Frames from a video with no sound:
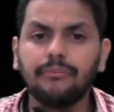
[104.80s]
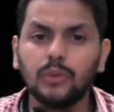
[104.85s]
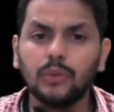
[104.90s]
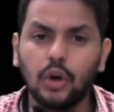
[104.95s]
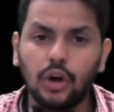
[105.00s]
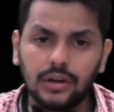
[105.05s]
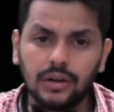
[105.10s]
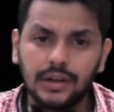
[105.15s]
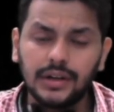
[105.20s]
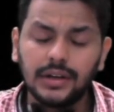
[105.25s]

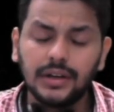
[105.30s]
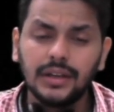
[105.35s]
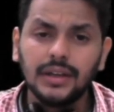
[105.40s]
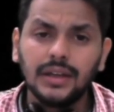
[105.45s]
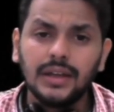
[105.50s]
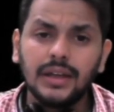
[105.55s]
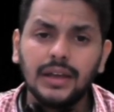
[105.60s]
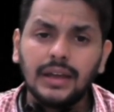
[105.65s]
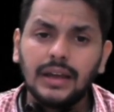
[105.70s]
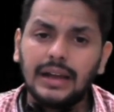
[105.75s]
audit.
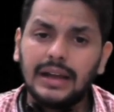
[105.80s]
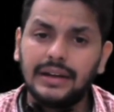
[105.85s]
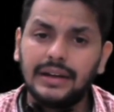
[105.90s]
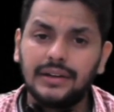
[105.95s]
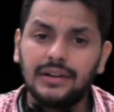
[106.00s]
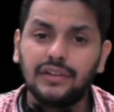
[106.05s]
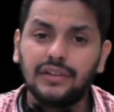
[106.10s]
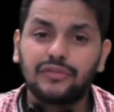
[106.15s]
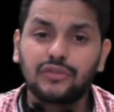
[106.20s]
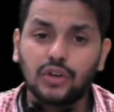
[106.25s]

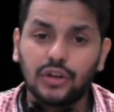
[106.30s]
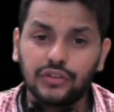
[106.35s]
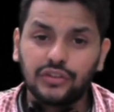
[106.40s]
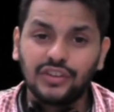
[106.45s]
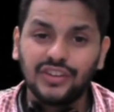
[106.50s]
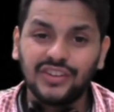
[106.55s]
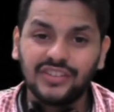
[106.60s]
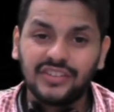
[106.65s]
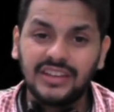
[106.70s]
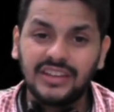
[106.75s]
And of course,
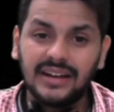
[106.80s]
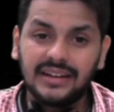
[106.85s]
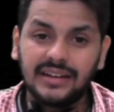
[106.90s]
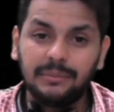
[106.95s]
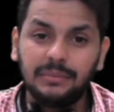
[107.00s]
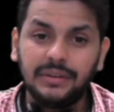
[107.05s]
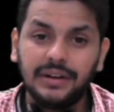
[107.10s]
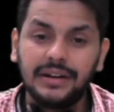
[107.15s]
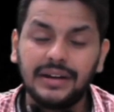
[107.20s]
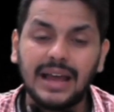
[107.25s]
since the
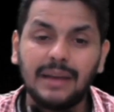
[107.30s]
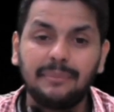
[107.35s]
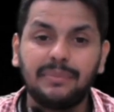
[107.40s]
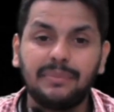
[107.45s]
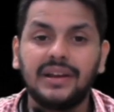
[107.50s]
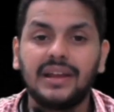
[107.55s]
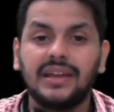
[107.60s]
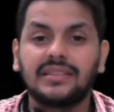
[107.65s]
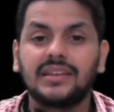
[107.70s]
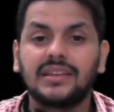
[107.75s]
attempt didn't
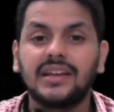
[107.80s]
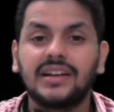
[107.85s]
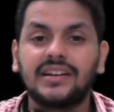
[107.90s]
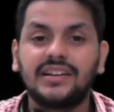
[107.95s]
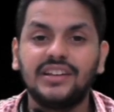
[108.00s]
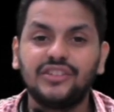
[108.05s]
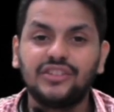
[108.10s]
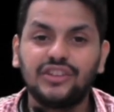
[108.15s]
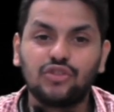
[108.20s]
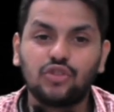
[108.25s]
happen, I think at
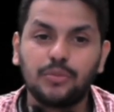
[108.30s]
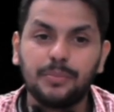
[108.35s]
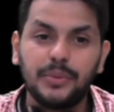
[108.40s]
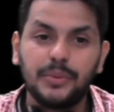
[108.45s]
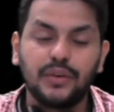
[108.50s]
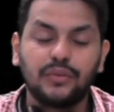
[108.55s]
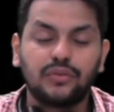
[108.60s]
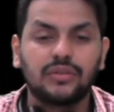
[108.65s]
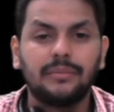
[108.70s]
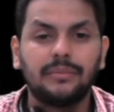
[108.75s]
least it should be
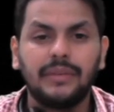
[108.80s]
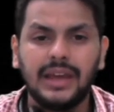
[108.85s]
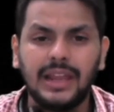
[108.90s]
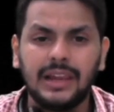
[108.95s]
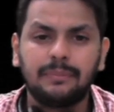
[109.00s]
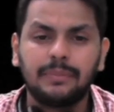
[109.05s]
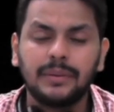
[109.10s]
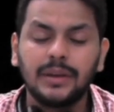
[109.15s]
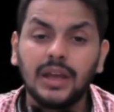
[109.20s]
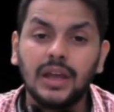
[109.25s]
of some
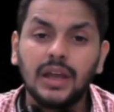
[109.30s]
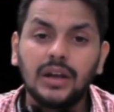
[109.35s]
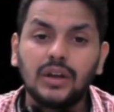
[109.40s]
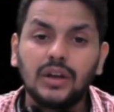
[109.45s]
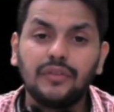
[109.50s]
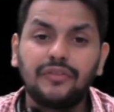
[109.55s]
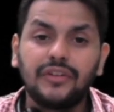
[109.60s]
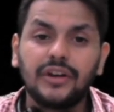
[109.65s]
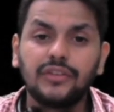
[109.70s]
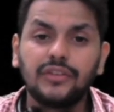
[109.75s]
help.
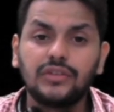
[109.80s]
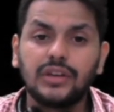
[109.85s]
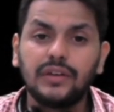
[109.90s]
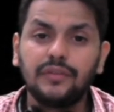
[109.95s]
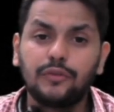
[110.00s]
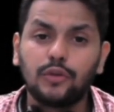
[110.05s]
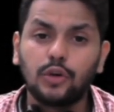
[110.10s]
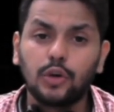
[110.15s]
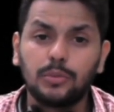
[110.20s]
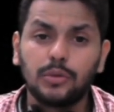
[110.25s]
Now, first and
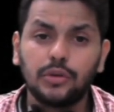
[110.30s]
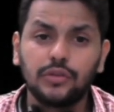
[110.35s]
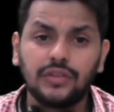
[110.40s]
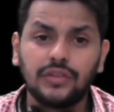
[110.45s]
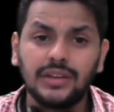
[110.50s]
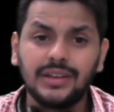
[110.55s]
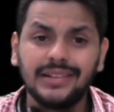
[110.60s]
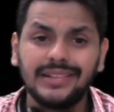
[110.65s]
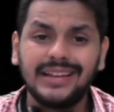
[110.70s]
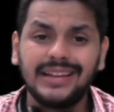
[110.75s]
foremost
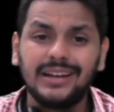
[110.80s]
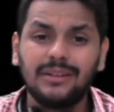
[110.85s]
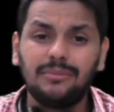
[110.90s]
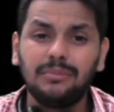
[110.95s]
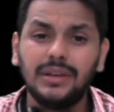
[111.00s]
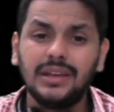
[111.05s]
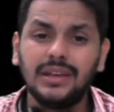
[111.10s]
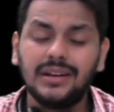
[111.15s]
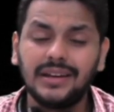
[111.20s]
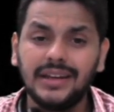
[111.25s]
thing, let
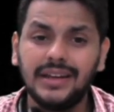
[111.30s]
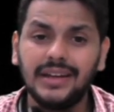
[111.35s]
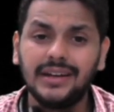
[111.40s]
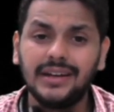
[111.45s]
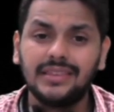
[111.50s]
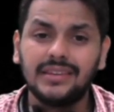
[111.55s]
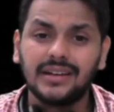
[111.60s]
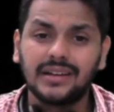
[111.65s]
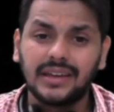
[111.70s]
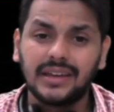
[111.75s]
me
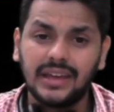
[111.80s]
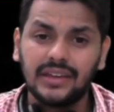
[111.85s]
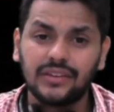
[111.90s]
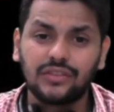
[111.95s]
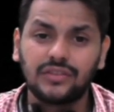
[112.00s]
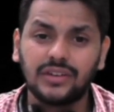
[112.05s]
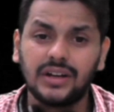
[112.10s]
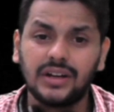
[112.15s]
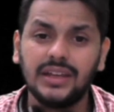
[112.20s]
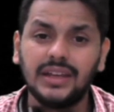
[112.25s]
read the case
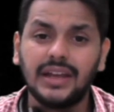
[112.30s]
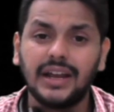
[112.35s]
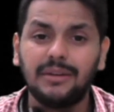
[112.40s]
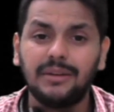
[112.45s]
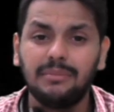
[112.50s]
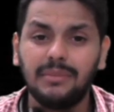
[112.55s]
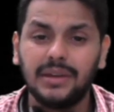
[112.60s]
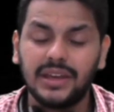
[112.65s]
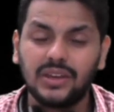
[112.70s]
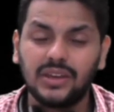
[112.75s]
study
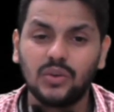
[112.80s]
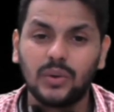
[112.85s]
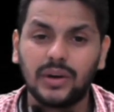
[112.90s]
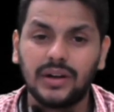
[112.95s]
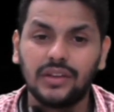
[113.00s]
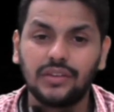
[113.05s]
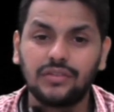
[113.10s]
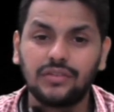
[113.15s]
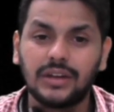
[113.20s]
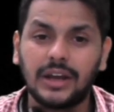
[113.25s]
and make you
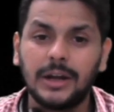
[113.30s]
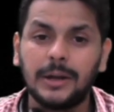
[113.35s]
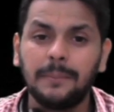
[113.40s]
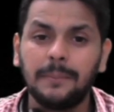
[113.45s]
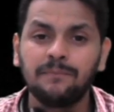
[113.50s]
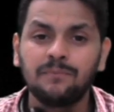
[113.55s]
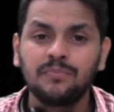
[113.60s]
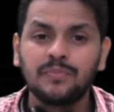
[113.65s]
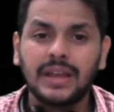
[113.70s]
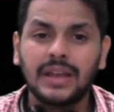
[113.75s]
understand.
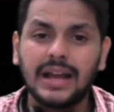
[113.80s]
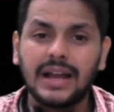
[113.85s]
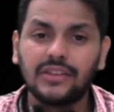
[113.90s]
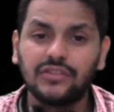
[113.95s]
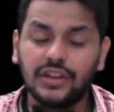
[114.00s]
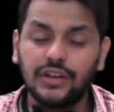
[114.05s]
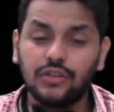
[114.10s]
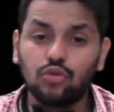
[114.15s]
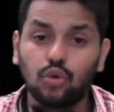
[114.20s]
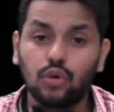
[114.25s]
As
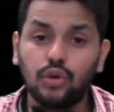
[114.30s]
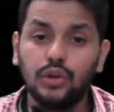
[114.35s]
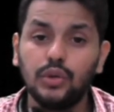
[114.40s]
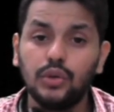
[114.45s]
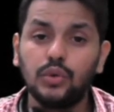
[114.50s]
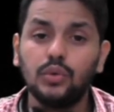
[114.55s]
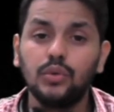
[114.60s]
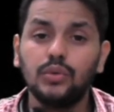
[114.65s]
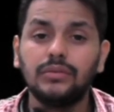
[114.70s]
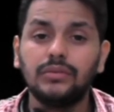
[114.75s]
I told
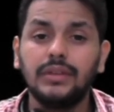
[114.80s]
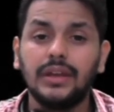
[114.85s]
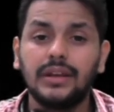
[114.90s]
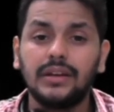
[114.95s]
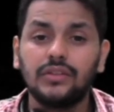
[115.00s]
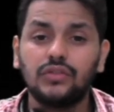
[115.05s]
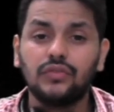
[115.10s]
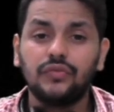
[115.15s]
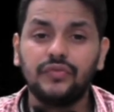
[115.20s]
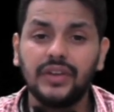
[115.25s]
you, there
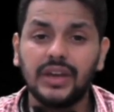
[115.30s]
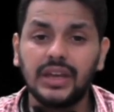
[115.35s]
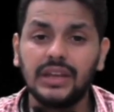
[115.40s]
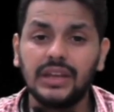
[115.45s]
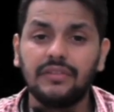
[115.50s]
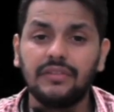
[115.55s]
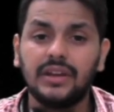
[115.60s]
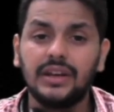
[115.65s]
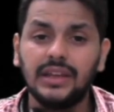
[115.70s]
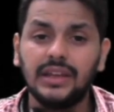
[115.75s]
is
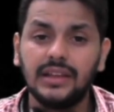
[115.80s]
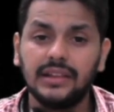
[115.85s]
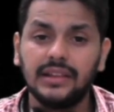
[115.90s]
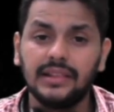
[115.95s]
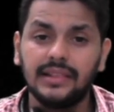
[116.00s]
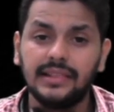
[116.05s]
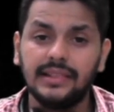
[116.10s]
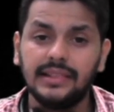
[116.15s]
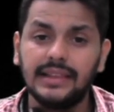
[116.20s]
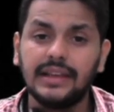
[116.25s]
very
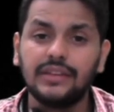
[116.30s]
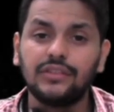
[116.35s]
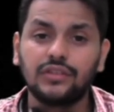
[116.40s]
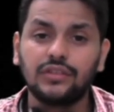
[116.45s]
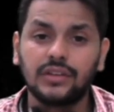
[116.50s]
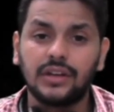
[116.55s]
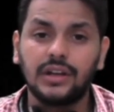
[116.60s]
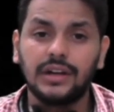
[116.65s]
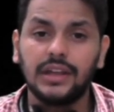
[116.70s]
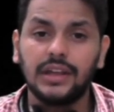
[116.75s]

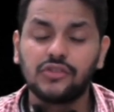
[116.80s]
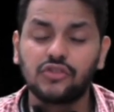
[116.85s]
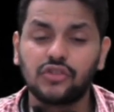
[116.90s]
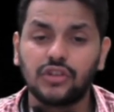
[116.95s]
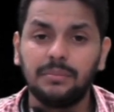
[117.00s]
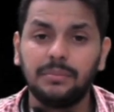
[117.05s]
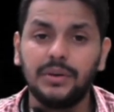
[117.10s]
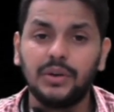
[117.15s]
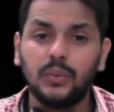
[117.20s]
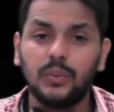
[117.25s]
less
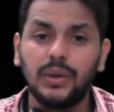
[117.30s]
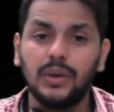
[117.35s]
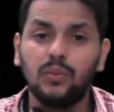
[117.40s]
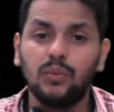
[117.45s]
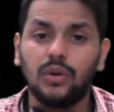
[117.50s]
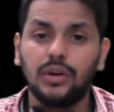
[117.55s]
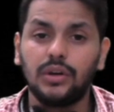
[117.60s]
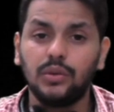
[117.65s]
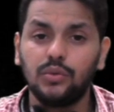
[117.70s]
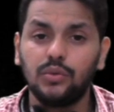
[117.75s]
connection between
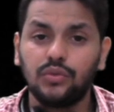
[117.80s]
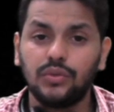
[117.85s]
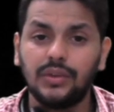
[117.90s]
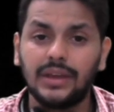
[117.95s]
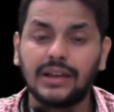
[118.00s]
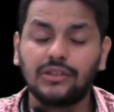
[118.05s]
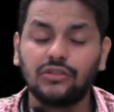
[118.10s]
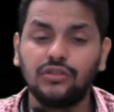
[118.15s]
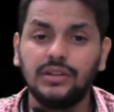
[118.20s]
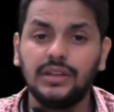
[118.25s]
what you see
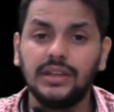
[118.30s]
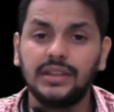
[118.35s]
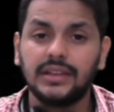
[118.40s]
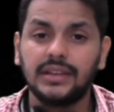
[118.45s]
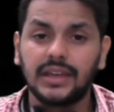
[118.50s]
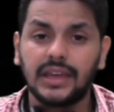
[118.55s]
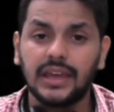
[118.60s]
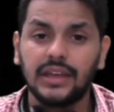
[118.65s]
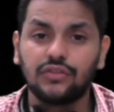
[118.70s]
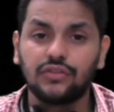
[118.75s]
actually in
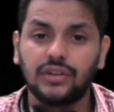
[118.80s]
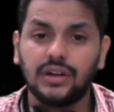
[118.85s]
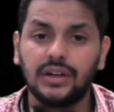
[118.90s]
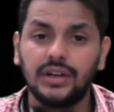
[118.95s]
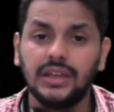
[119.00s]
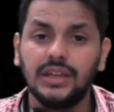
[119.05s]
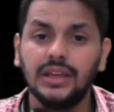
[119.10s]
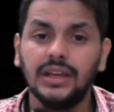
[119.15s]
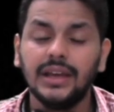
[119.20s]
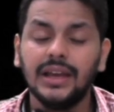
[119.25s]
the case
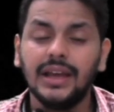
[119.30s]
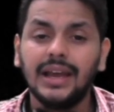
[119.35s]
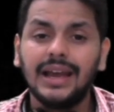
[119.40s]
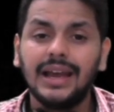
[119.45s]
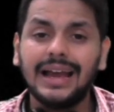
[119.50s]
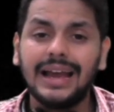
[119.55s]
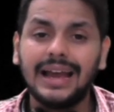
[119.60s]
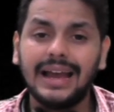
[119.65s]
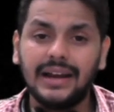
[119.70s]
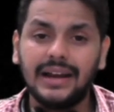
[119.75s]
study
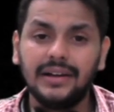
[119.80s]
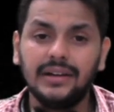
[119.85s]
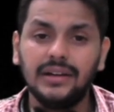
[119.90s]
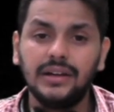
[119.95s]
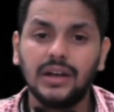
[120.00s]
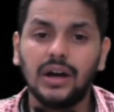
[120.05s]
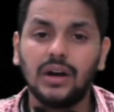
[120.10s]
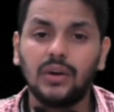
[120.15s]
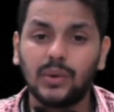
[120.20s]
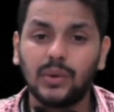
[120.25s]
and
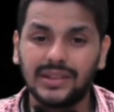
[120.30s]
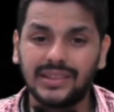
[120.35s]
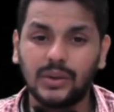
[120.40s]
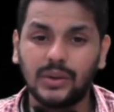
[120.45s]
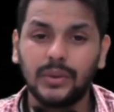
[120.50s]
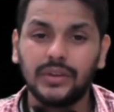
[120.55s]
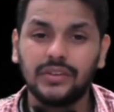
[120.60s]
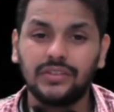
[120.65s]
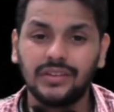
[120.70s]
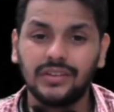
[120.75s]
what the
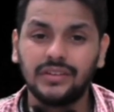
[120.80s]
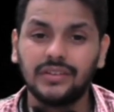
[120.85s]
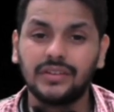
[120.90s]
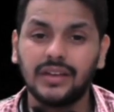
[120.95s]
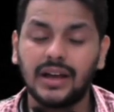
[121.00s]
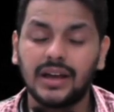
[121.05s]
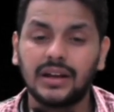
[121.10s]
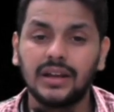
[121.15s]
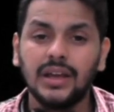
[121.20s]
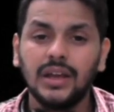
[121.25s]
questions
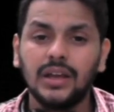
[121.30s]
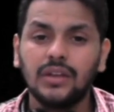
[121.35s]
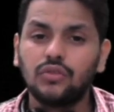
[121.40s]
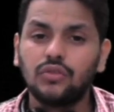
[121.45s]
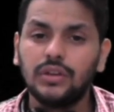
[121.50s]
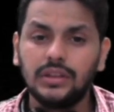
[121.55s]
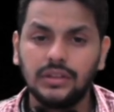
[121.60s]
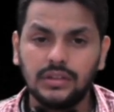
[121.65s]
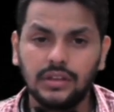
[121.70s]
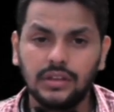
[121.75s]
are. So
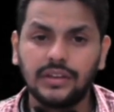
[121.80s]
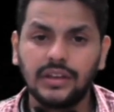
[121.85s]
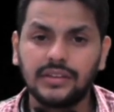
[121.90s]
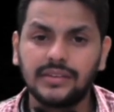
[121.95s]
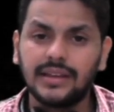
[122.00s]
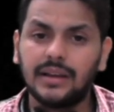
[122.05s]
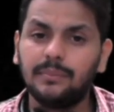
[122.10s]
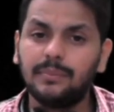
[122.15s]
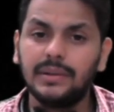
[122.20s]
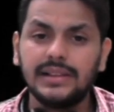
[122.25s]
in this
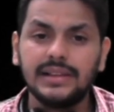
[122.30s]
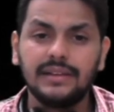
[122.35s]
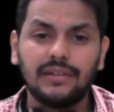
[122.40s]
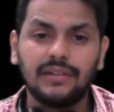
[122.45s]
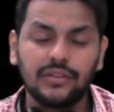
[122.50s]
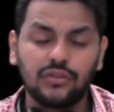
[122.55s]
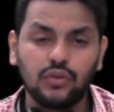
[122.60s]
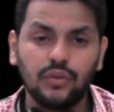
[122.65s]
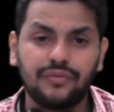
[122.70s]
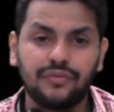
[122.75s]
example, they've asked you